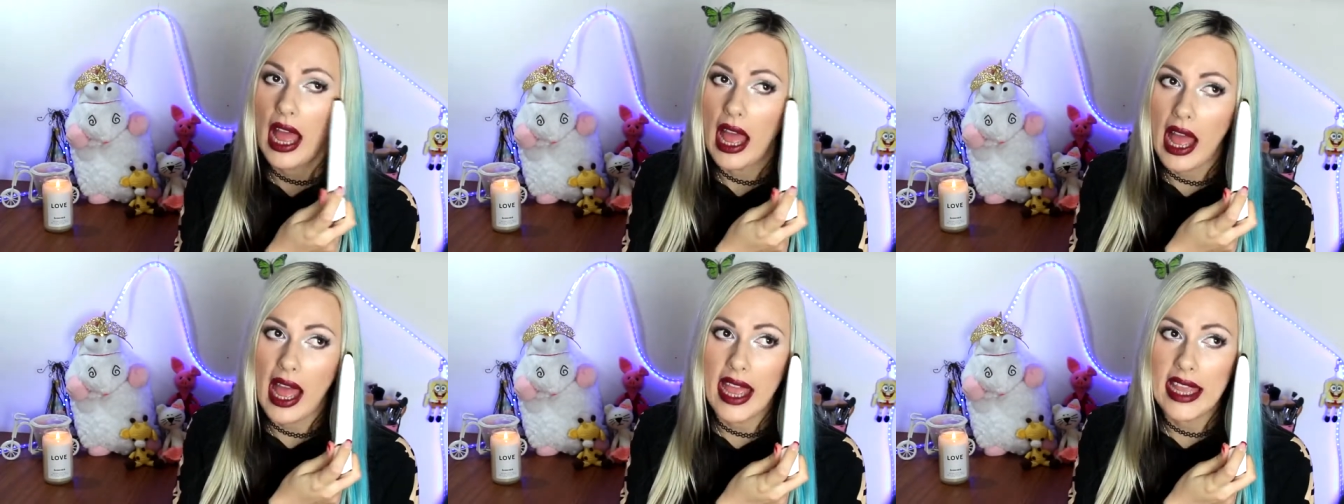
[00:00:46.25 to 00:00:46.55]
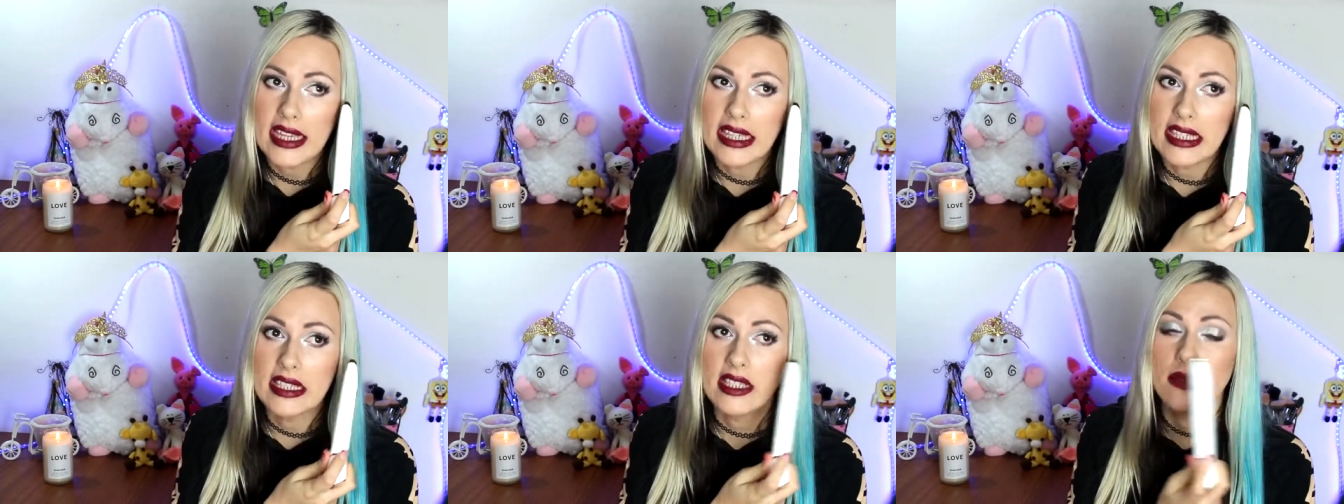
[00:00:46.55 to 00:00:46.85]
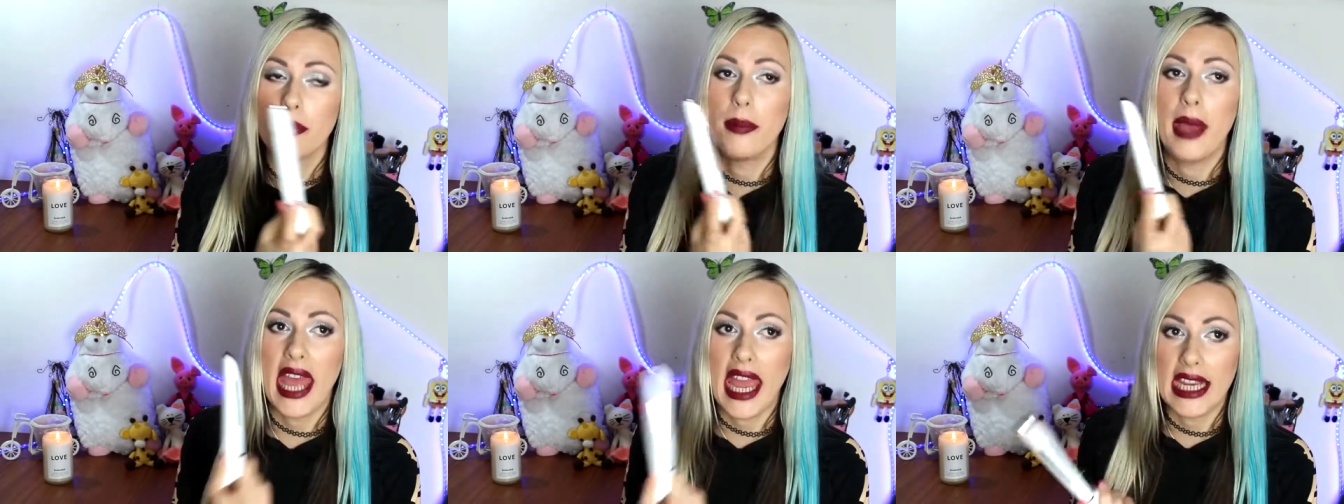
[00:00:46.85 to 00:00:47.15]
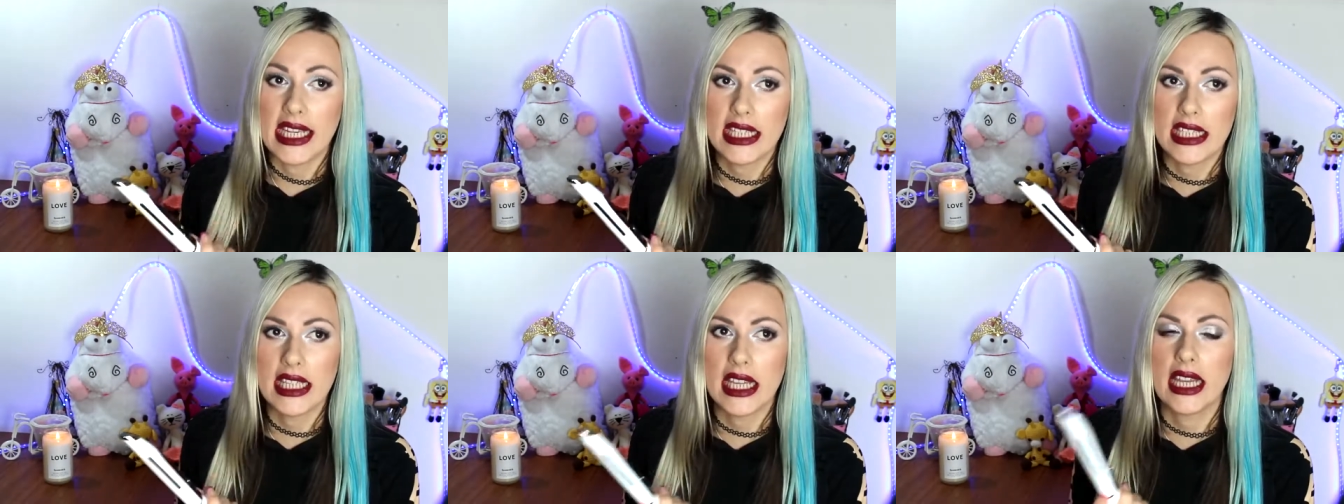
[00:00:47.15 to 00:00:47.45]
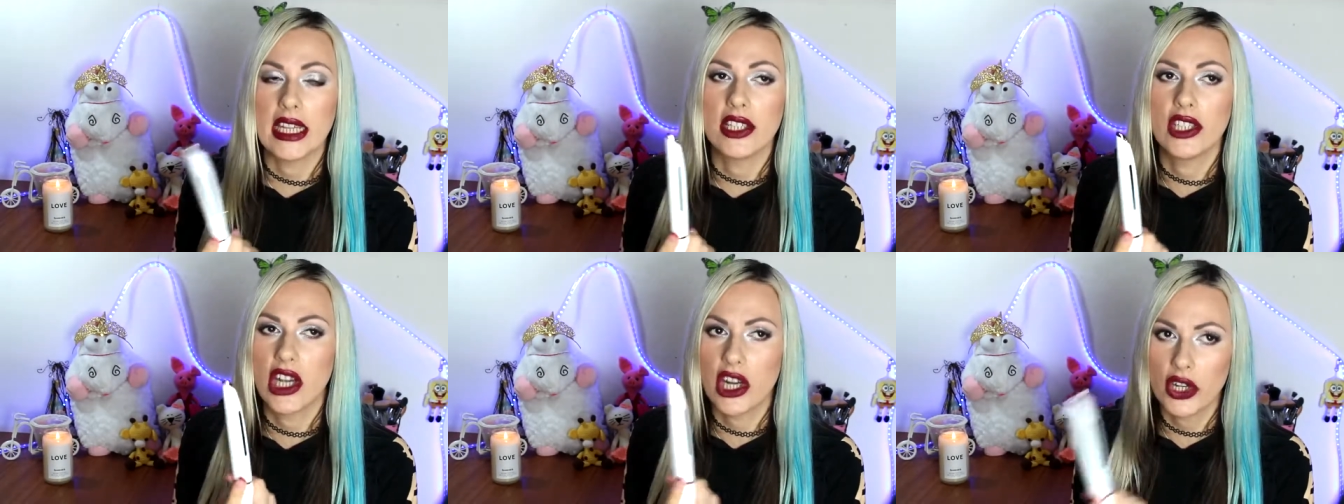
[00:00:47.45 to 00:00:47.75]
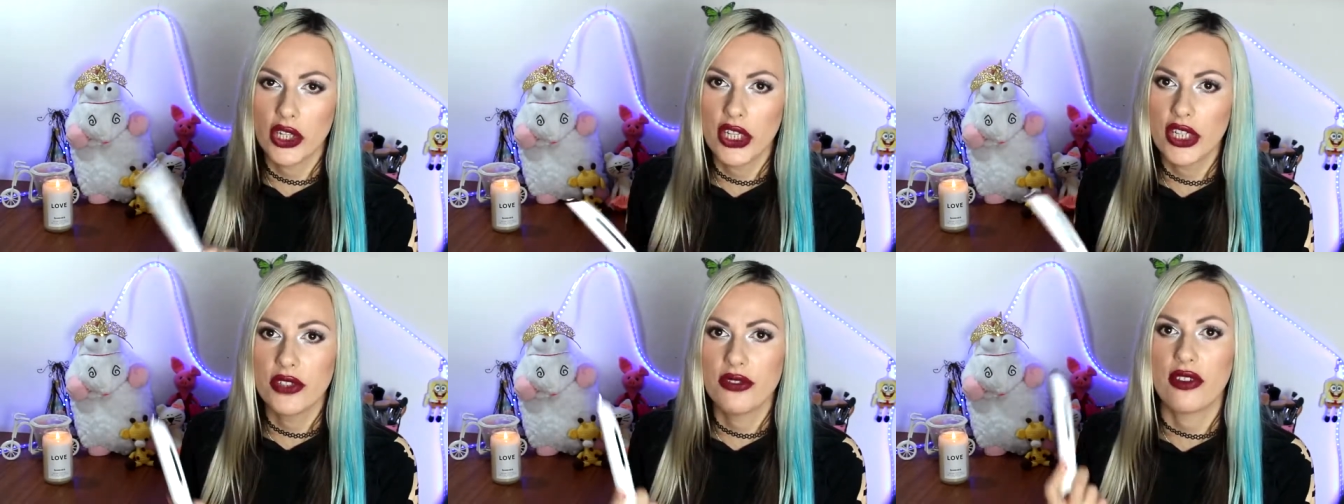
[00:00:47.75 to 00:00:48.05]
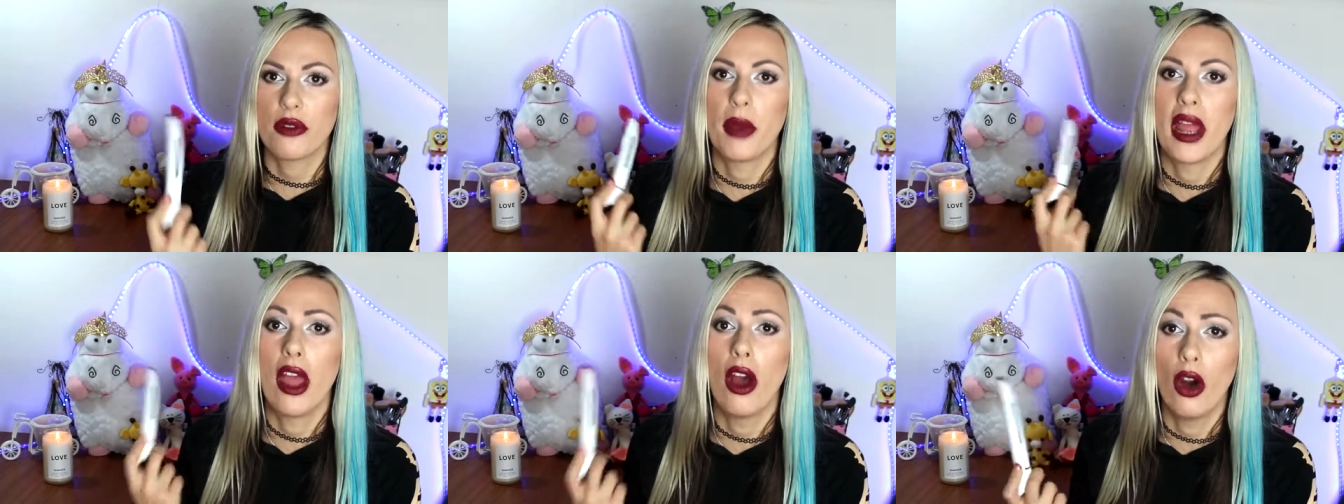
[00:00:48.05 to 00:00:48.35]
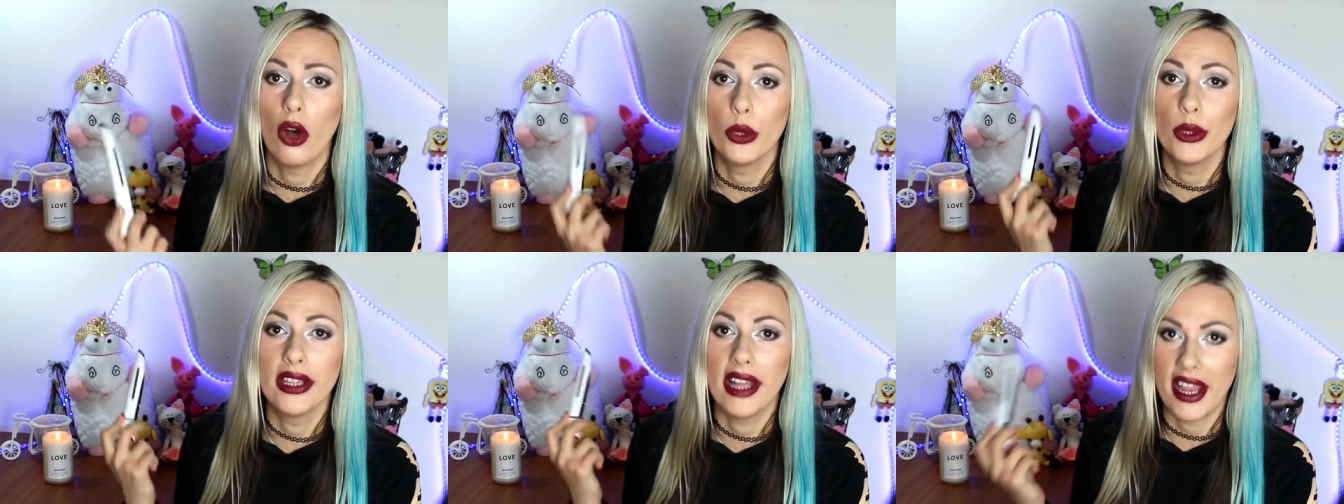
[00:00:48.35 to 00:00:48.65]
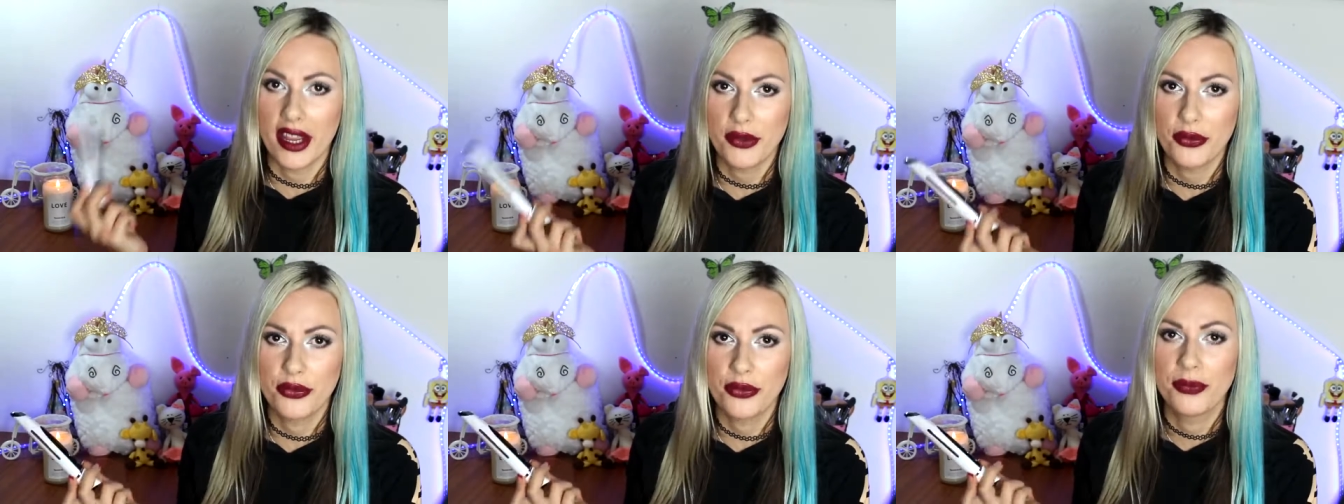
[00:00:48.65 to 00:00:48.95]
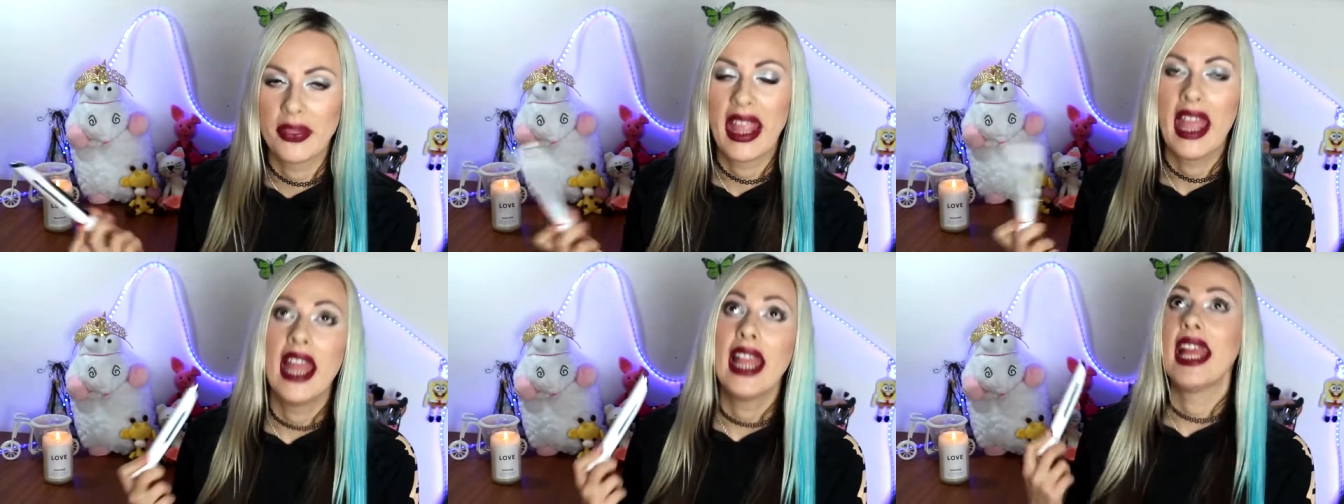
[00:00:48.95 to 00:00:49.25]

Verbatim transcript: eyes bags and darkness for my whole life.